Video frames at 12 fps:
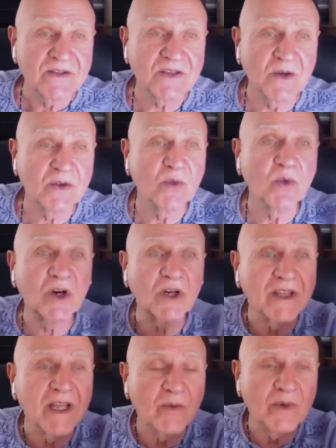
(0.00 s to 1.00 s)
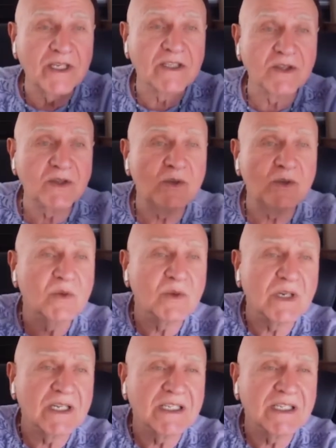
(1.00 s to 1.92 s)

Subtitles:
So the work that we do